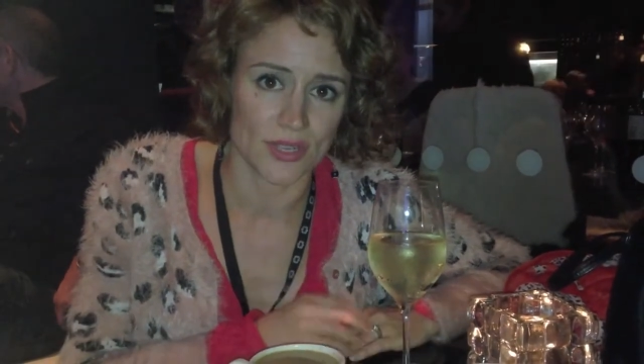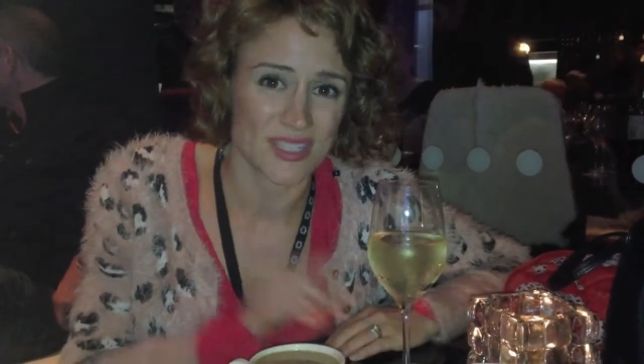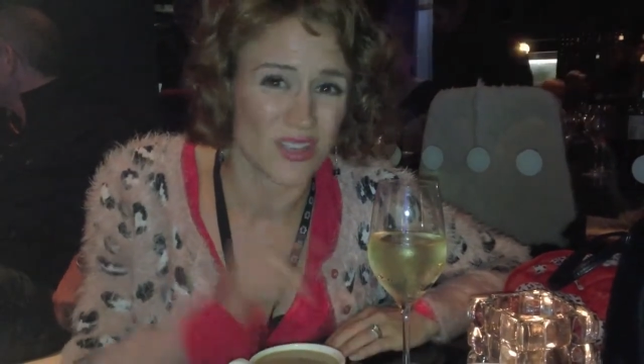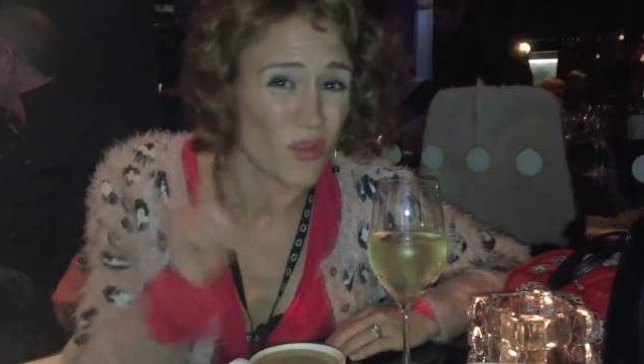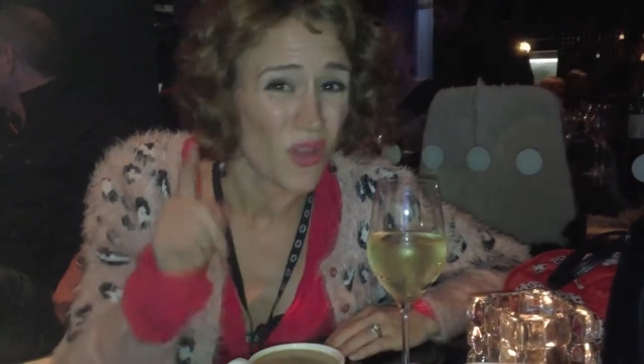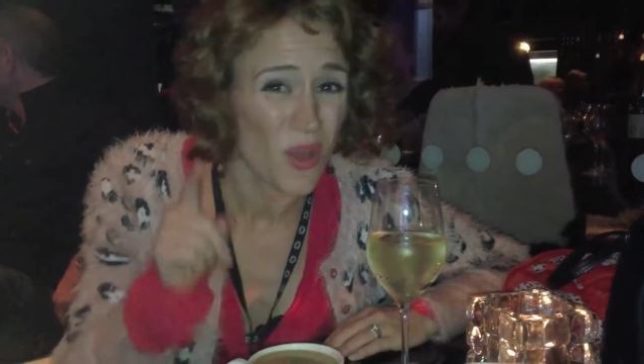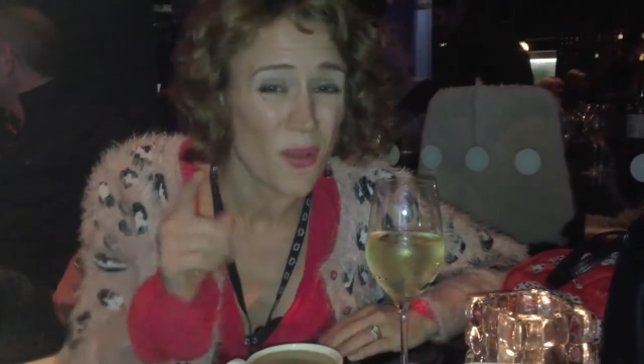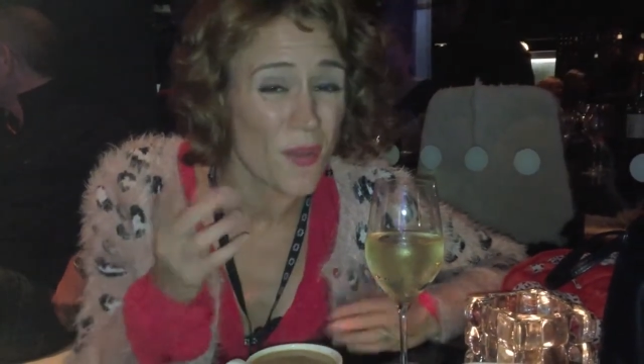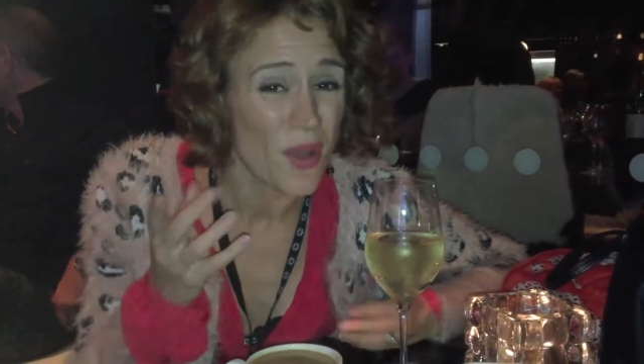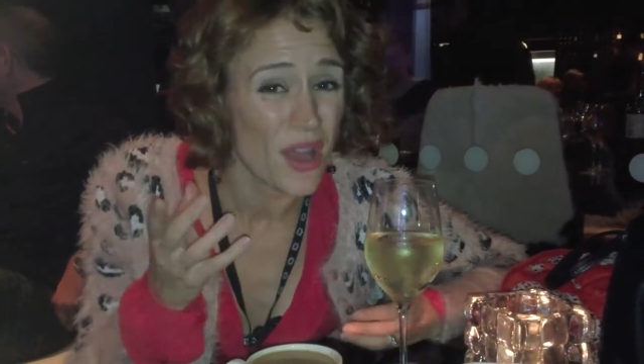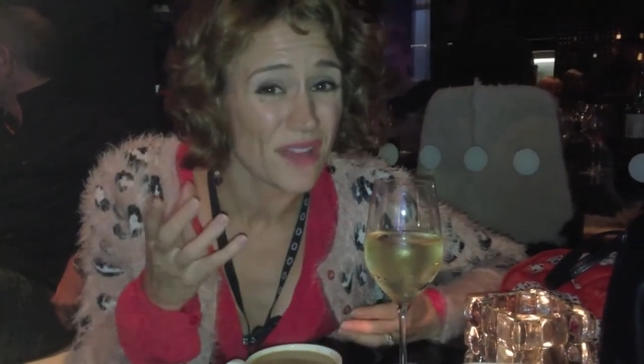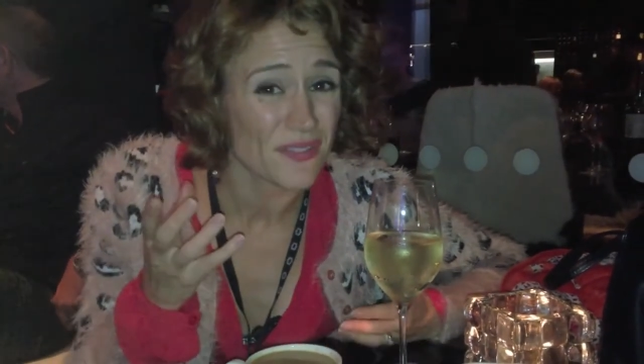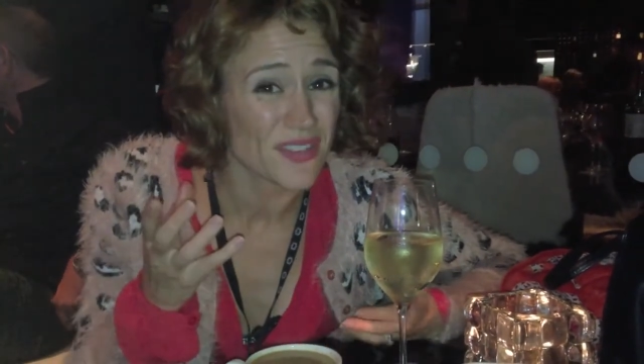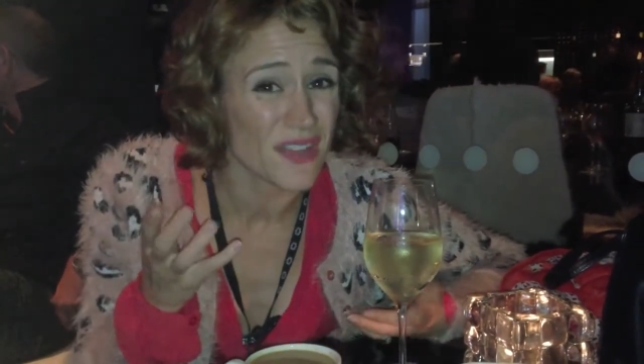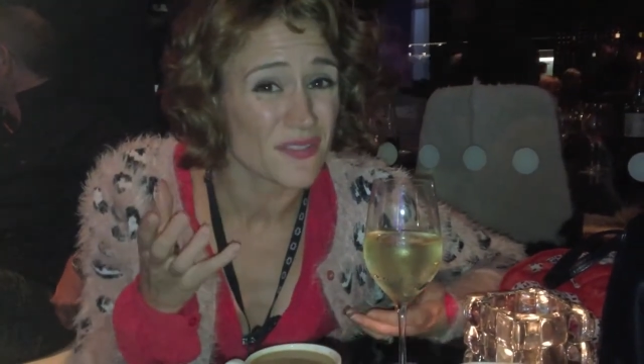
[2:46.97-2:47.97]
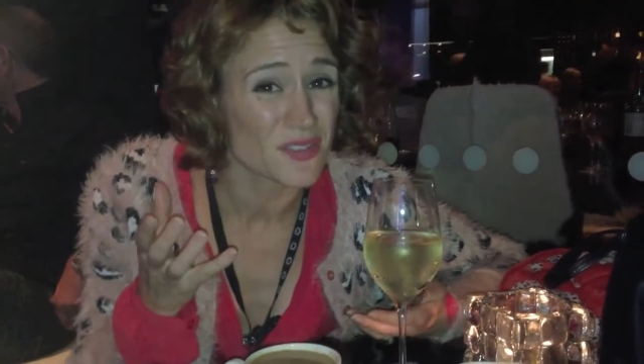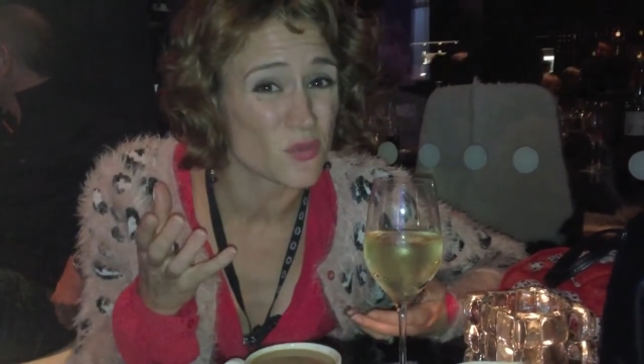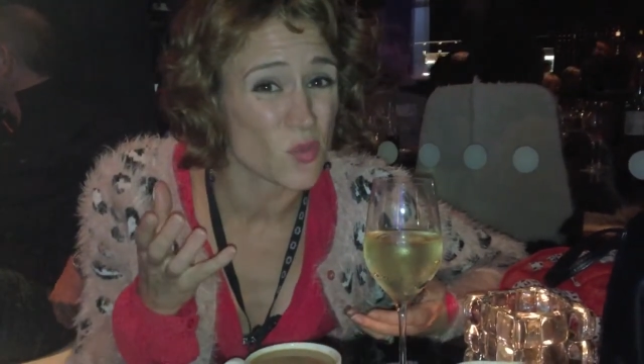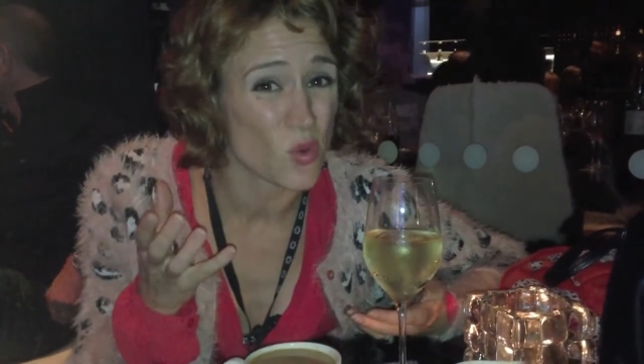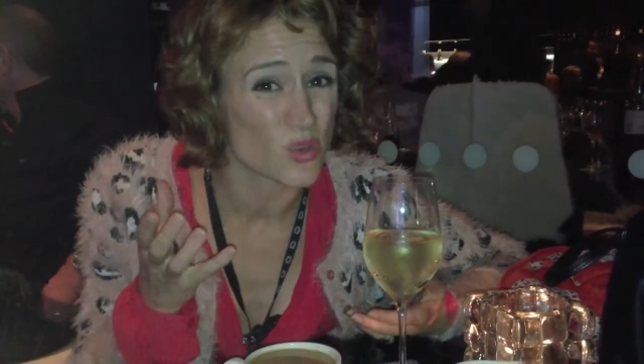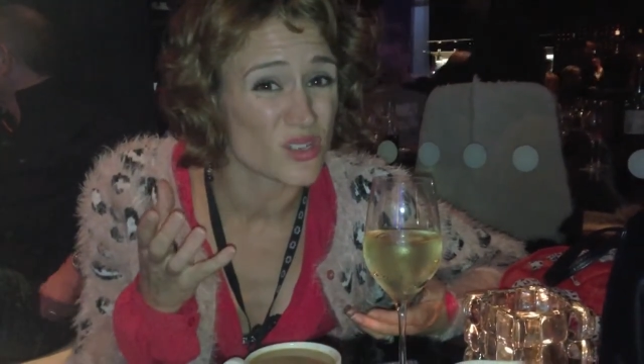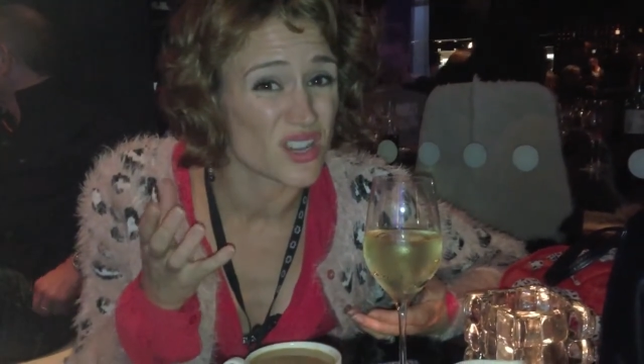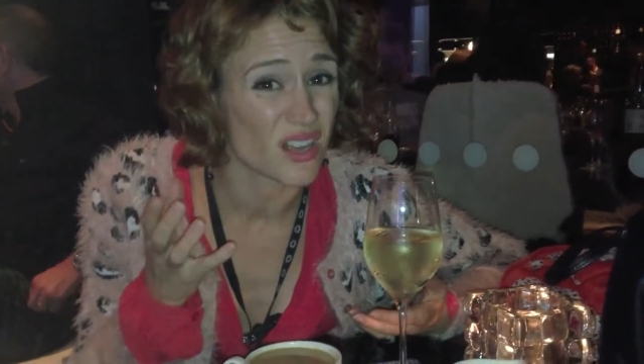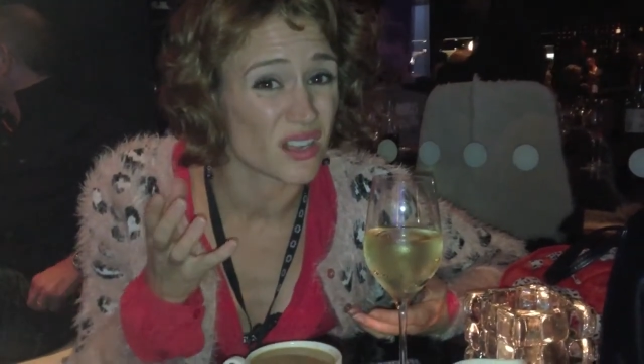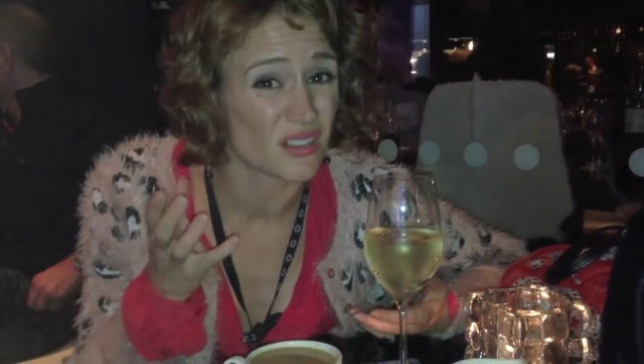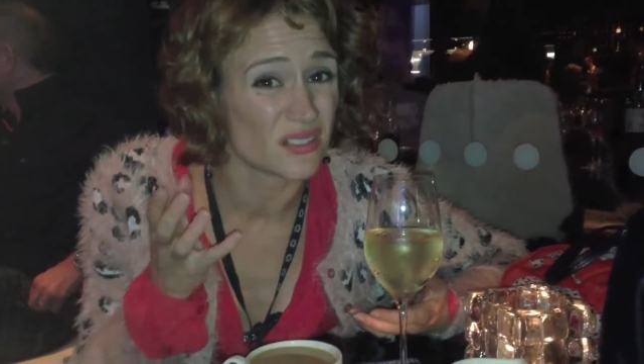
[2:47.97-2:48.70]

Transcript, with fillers: So, although I might have to have some water.